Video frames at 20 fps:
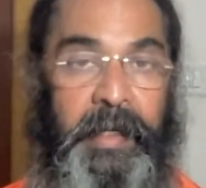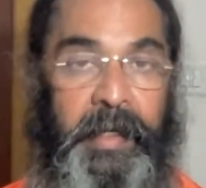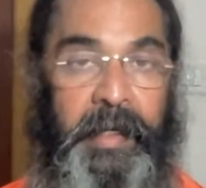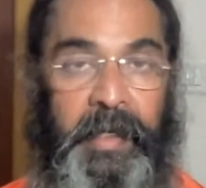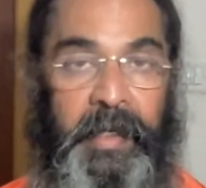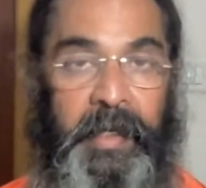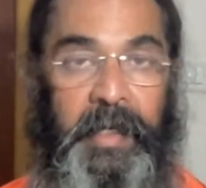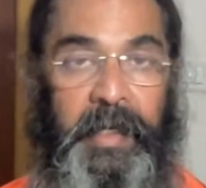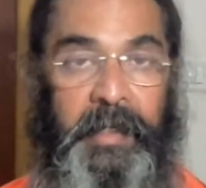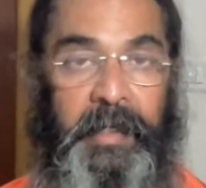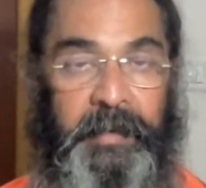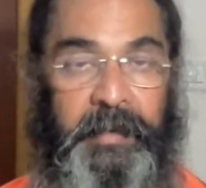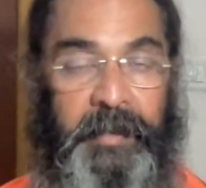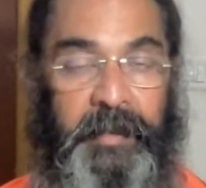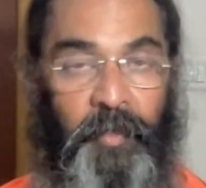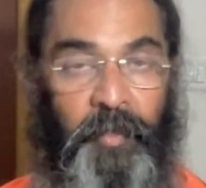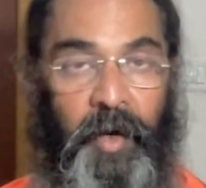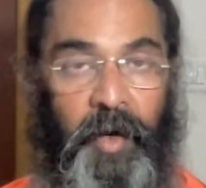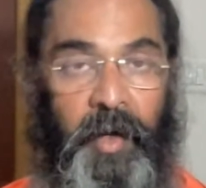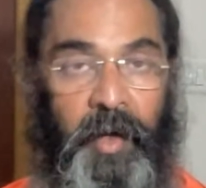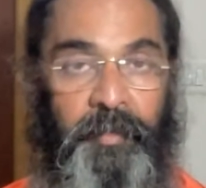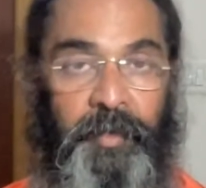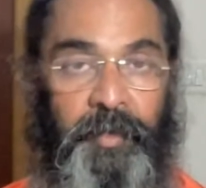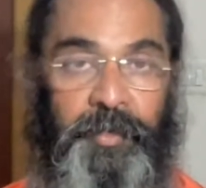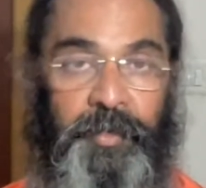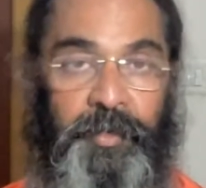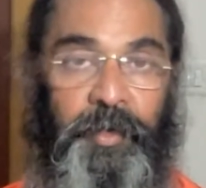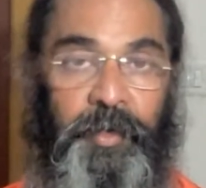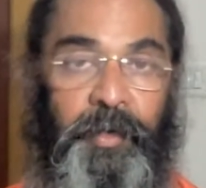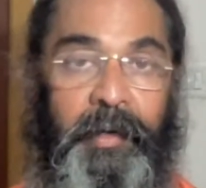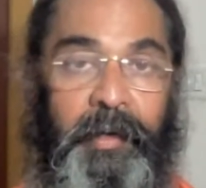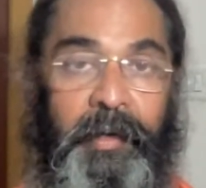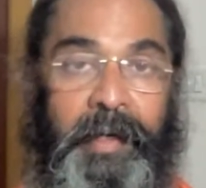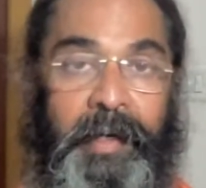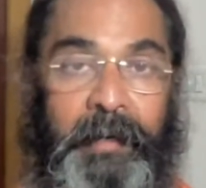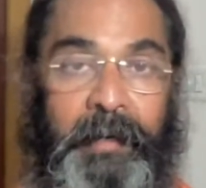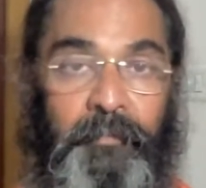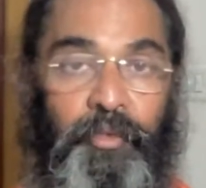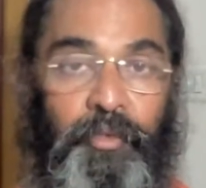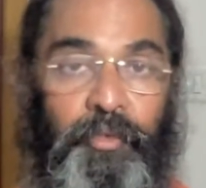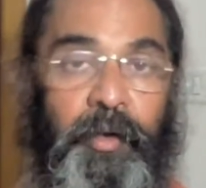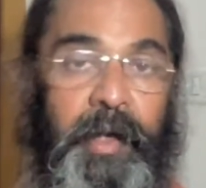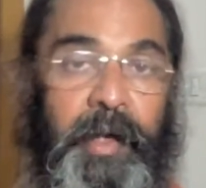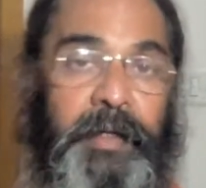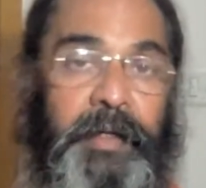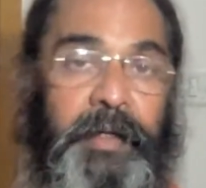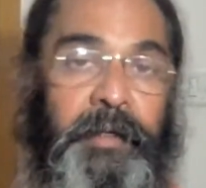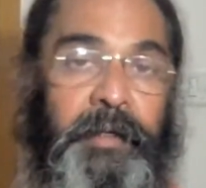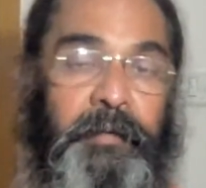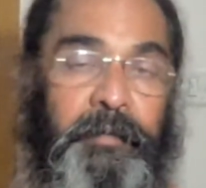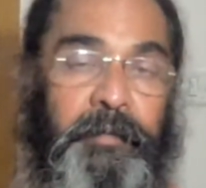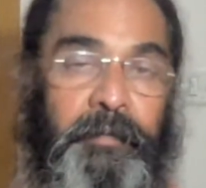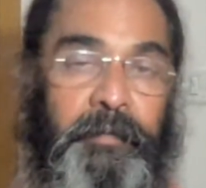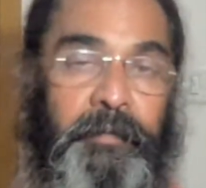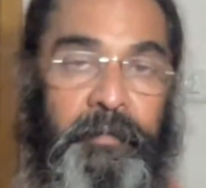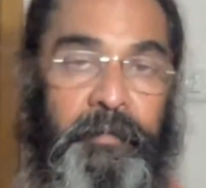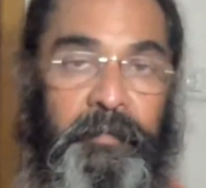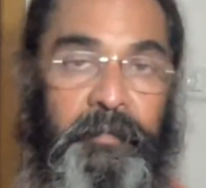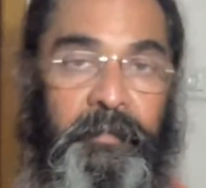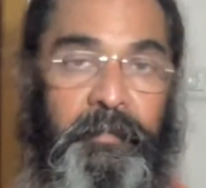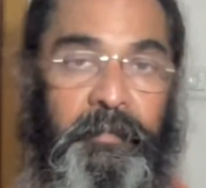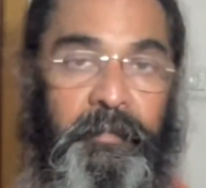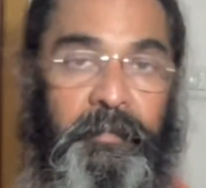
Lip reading: he is the one who is going to liberate you.